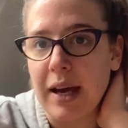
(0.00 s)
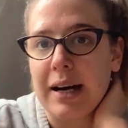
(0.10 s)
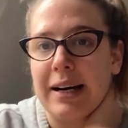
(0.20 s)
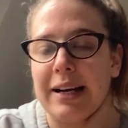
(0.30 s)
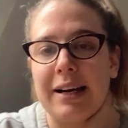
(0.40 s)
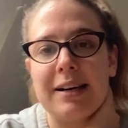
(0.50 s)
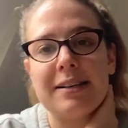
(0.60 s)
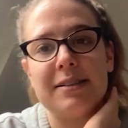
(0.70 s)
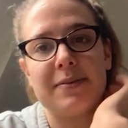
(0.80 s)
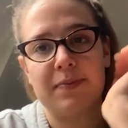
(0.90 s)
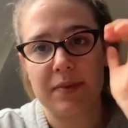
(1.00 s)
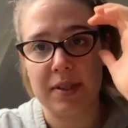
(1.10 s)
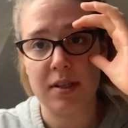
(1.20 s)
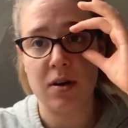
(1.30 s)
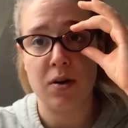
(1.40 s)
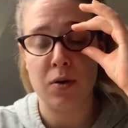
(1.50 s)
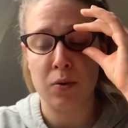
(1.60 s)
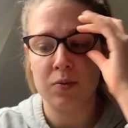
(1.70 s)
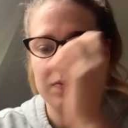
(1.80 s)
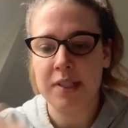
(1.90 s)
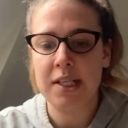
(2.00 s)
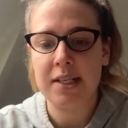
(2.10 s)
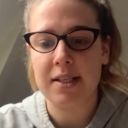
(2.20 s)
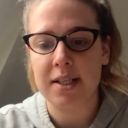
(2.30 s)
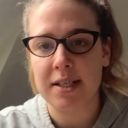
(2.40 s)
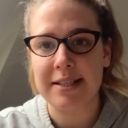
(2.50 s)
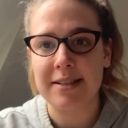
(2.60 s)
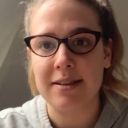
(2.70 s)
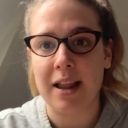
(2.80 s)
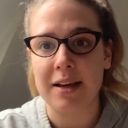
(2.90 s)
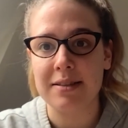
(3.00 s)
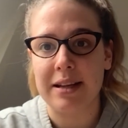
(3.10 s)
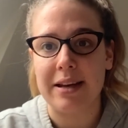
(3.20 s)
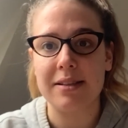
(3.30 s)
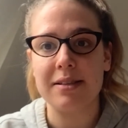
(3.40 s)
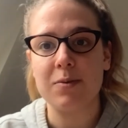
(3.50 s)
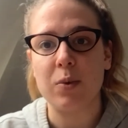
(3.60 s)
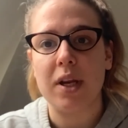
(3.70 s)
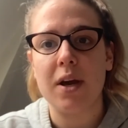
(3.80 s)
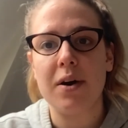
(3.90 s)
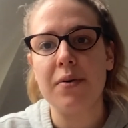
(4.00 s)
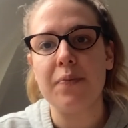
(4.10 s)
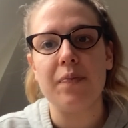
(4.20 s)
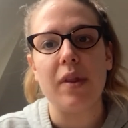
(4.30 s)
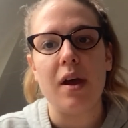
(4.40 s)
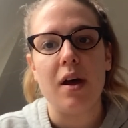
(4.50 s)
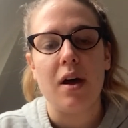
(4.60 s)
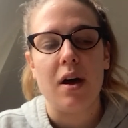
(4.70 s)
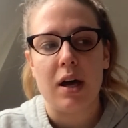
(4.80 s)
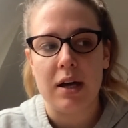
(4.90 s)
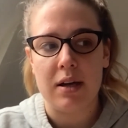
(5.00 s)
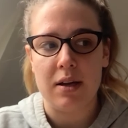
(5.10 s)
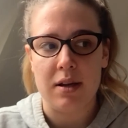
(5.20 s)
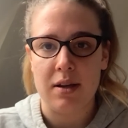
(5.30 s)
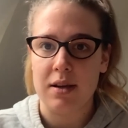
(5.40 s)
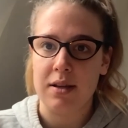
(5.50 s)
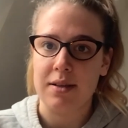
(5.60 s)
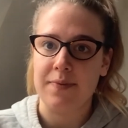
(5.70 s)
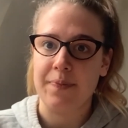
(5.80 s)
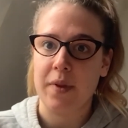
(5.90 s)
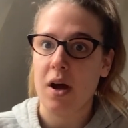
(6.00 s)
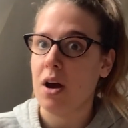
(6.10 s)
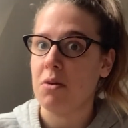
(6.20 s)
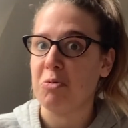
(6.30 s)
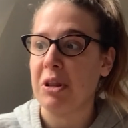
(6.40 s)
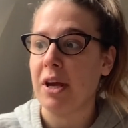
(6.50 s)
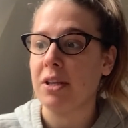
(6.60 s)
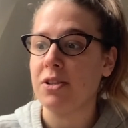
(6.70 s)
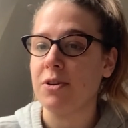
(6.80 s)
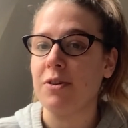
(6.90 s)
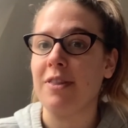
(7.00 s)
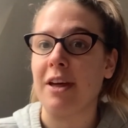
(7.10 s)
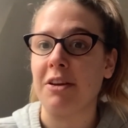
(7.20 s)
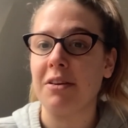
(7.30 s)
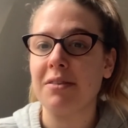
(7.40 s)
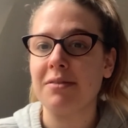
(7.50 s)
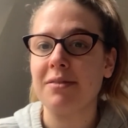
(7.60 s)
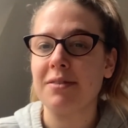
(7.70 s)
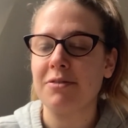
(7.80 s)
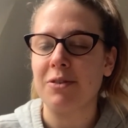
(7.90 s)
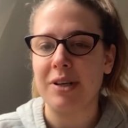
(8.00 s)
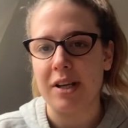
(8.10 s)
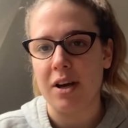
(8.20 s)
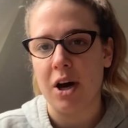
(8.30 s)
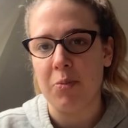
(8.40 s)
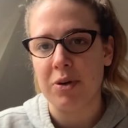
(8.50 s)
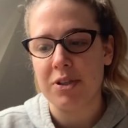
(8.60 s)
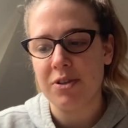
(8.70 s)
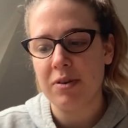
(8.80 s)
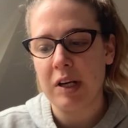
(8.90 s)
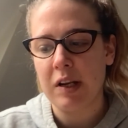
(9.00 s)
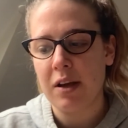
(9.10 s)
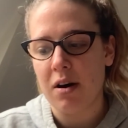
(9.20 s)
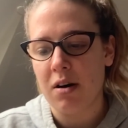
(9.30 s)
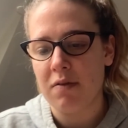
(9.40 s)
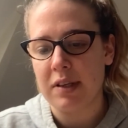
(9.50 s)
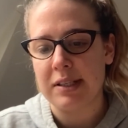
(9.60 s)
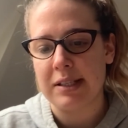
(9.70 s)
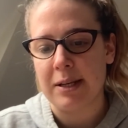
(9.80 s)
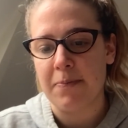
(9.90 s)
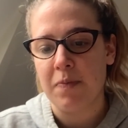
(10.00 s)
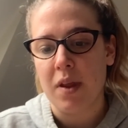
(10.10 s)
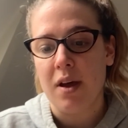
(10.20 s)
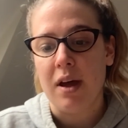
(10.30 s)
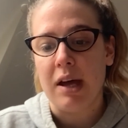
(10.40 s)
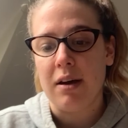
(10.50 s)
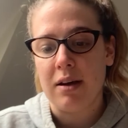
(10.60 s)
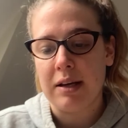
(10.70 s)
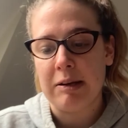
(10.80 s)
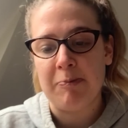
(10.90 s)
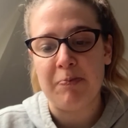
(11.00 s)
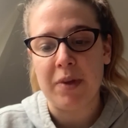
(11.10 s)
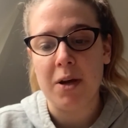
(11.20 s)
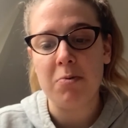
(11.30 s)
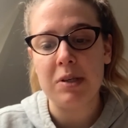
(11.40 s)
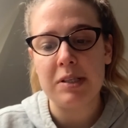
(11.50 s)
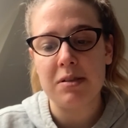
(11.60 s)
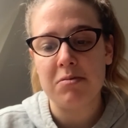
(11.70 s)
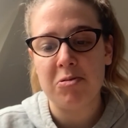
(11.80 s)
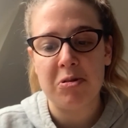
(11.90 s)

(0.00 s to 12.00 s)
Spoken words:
Hi guys, so this is last day's video, and I would like to thank for the opportunity, obviously. It was